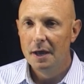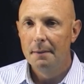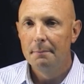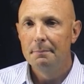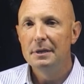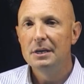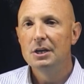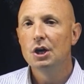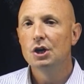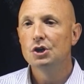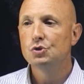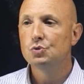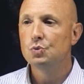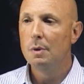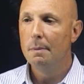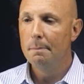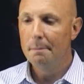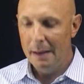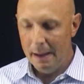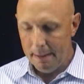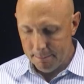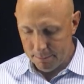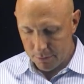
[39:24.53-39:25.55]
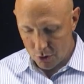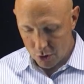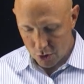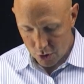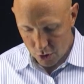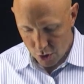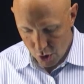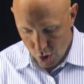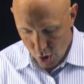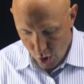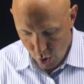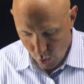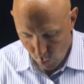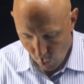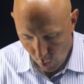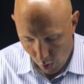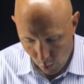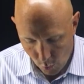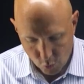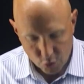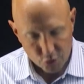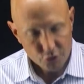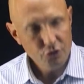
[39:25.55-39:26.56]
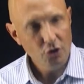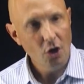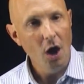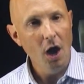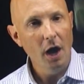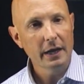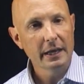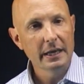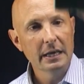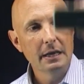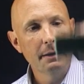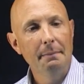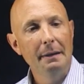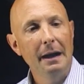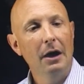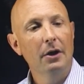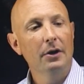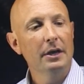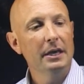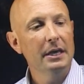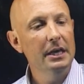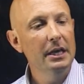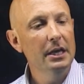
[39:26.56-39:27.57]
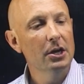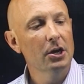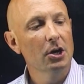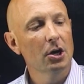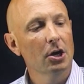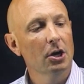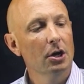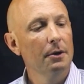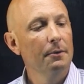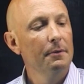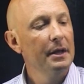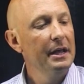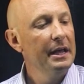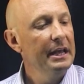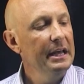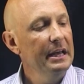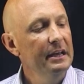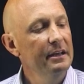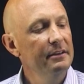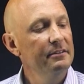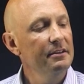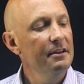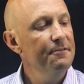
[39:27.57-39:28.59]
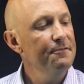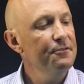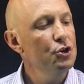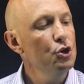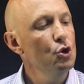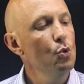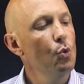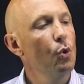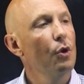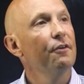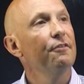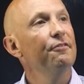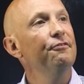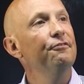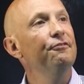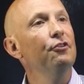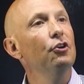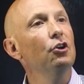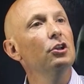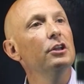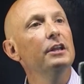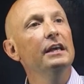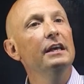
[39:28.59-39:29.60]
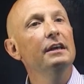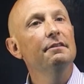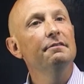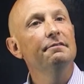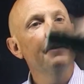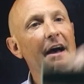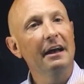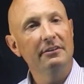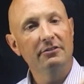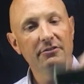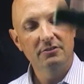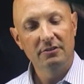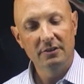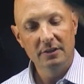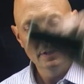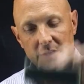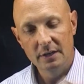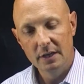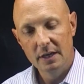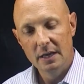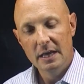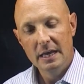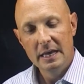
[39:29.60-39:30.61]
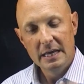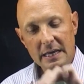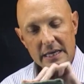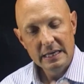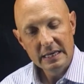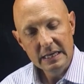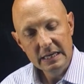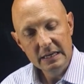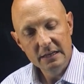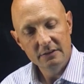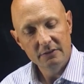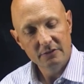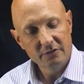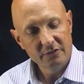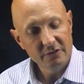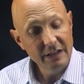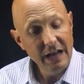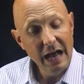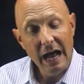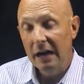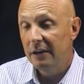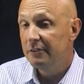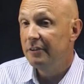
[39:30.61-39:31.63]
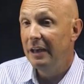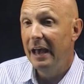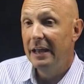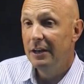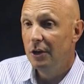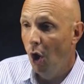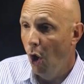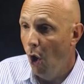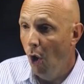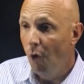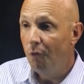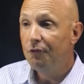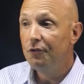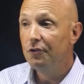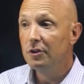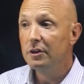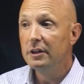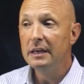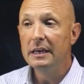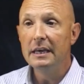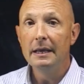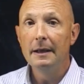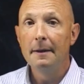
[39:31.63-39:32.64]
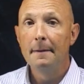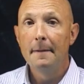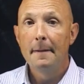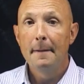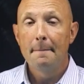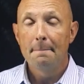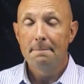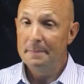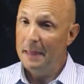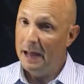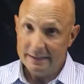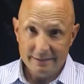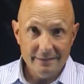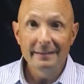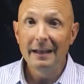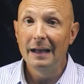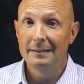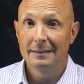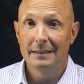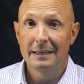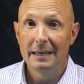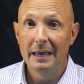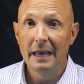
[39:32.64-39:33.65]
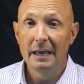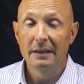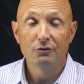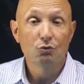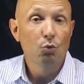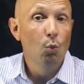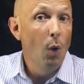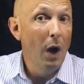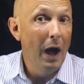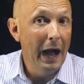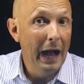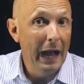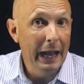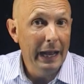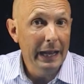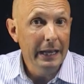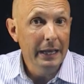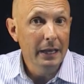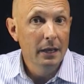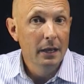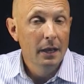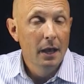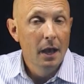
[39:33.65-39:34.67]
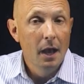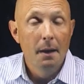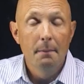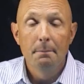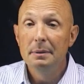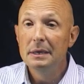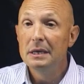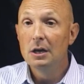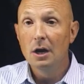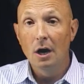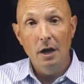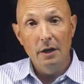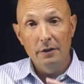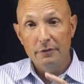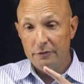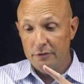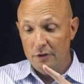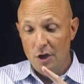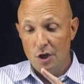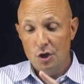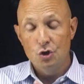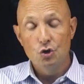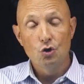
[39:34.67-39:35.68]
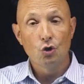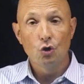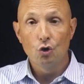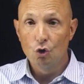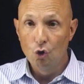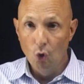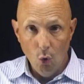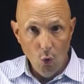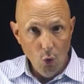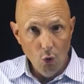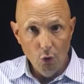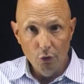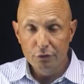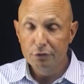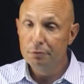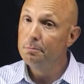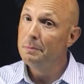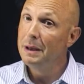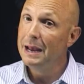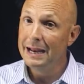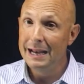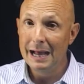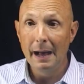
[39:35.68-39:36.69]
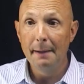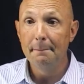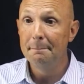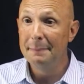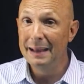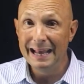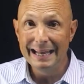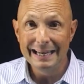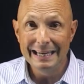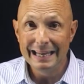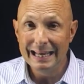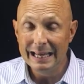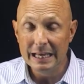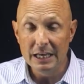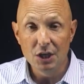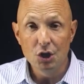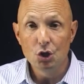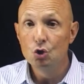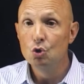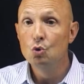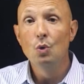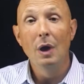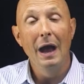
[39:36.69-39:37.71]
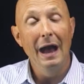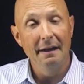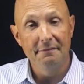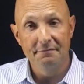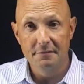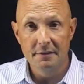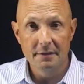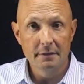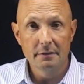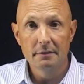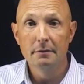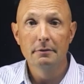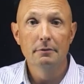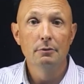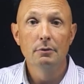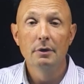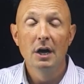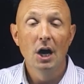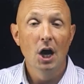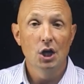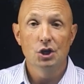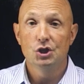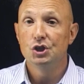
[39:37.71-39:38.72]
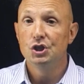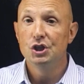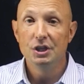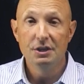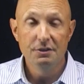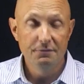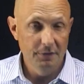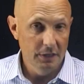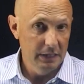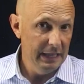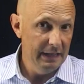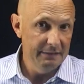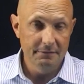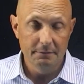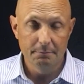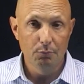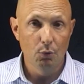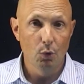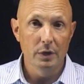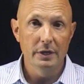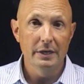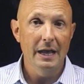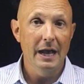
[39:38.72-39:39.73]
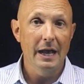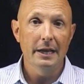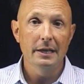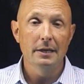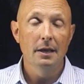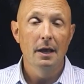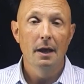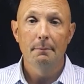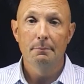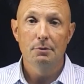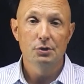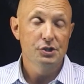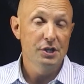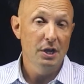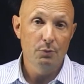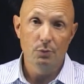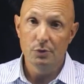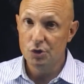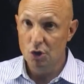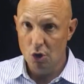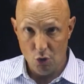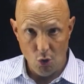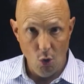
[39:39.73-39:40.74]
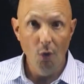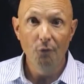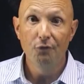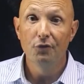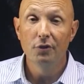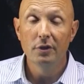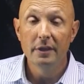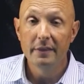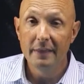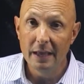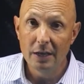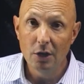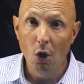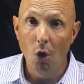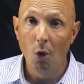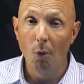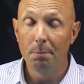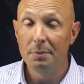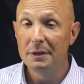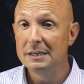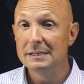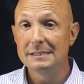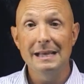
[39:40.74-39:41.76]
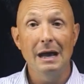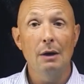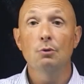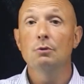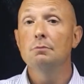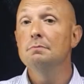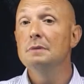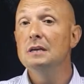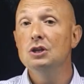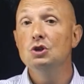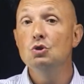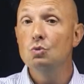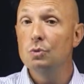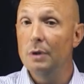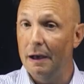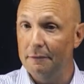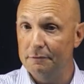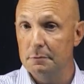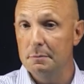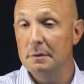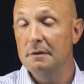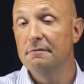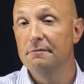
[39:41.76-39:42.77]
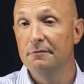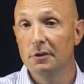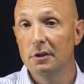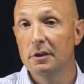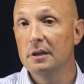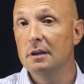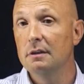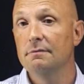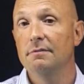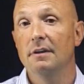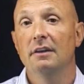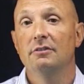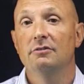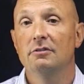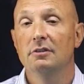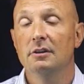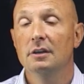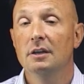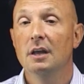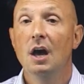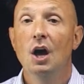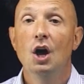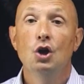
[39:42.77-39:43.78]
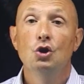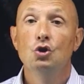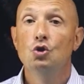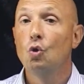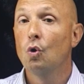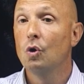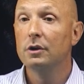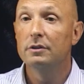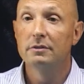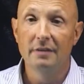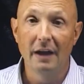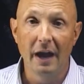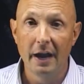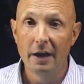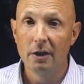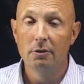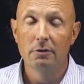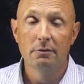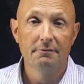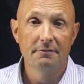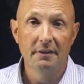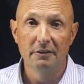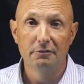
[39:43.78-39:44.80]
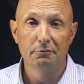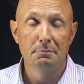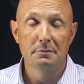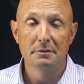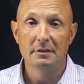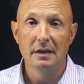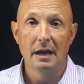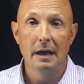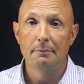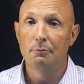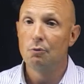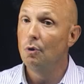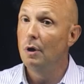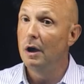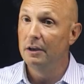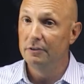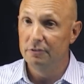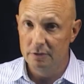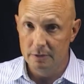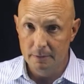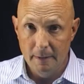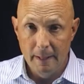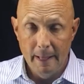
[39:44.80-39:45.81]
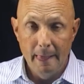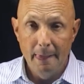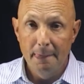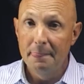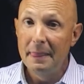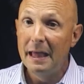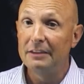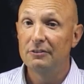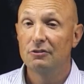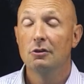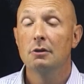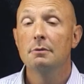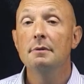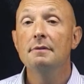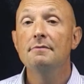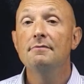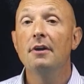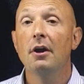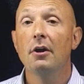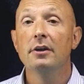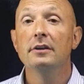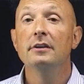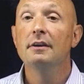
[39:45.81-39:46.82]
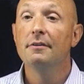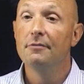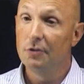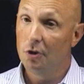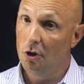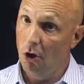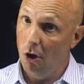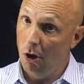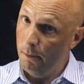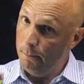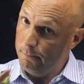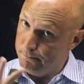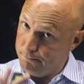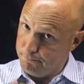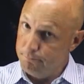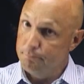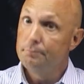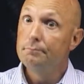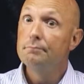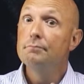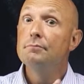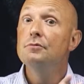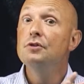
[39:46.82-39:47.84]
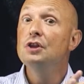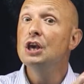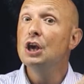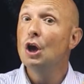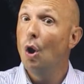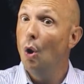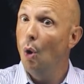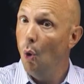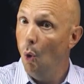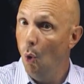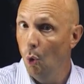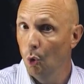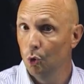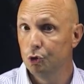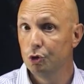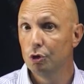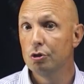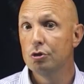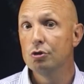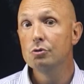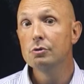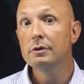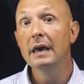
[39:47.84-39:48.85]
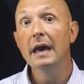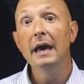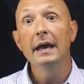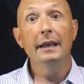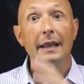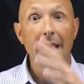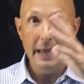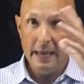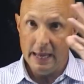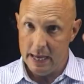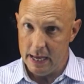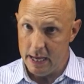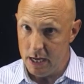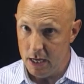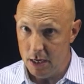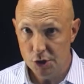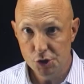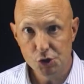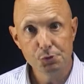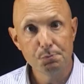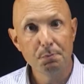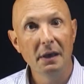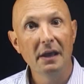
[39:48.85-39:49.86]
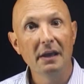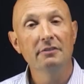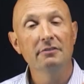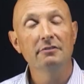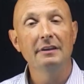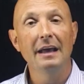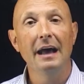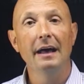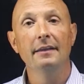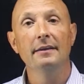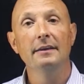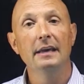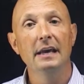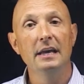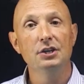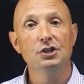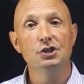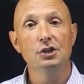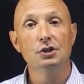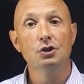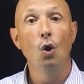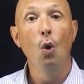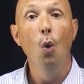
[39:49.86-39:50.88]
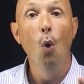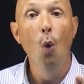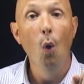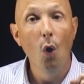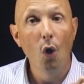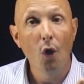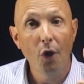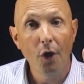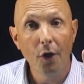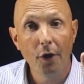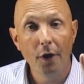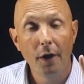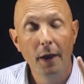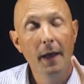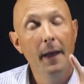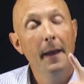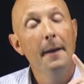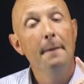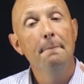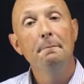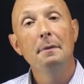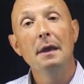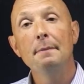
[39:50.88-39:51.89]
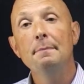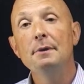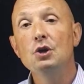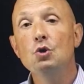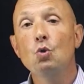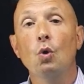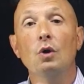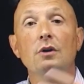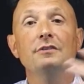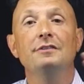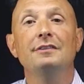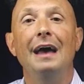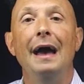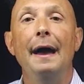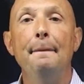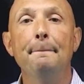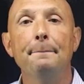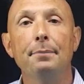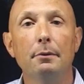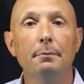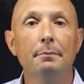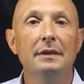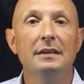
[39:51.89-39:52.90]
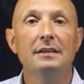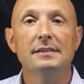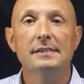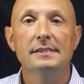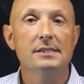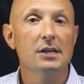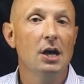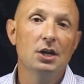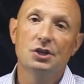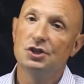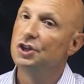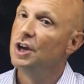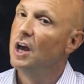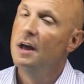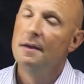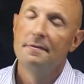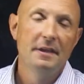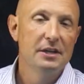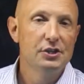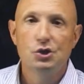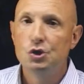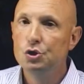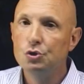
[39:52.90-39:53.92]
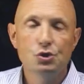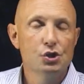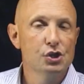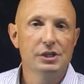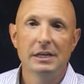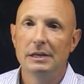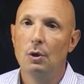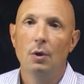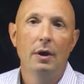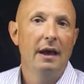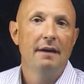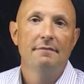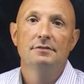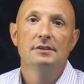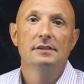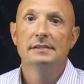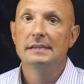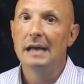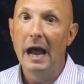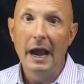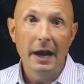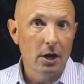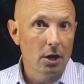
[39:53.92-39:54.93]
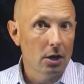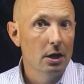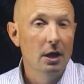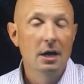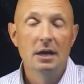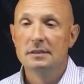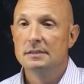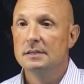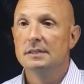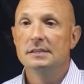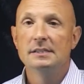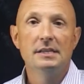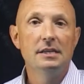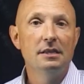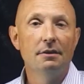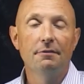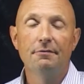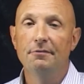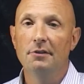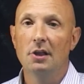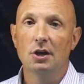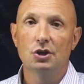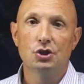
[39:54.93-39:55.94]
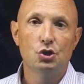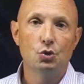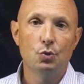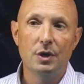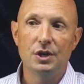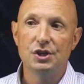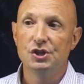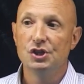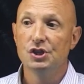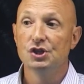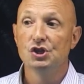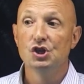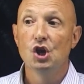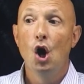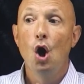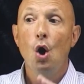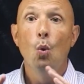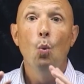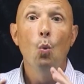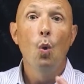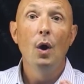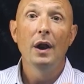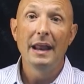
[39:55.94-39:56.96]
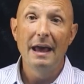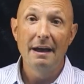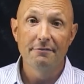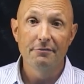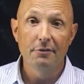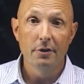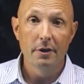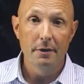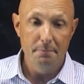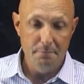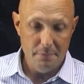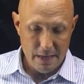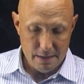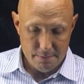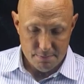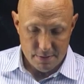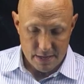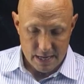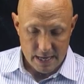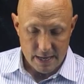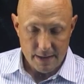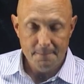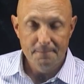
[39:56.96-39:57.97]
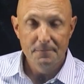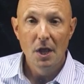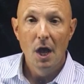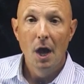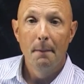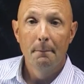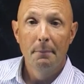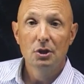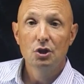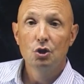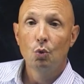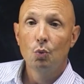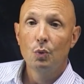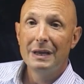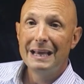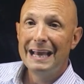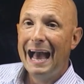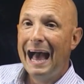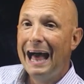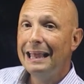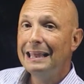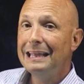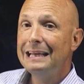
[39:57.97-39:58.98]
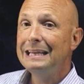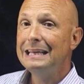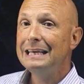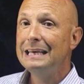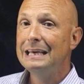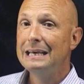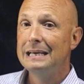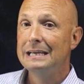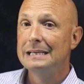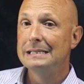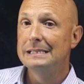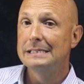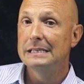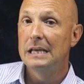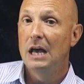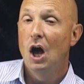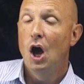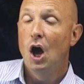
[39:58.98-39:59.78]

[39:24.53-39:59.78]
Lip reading: Because remember, what we're talking about here is if you were fully invested in stocks, and hopefully that's not the case. Why? Because your goals may not mandate you having to achieve 11.9% return. Hopefully they don't, because that would mean you'd have to be fully invested your entire investment time horizon. That's going to be very difficult. the older you get, age-based allocation. Or maybe your temperament is such that you just don't have desire to see the fluctuations, whatever it may be. But the reality is,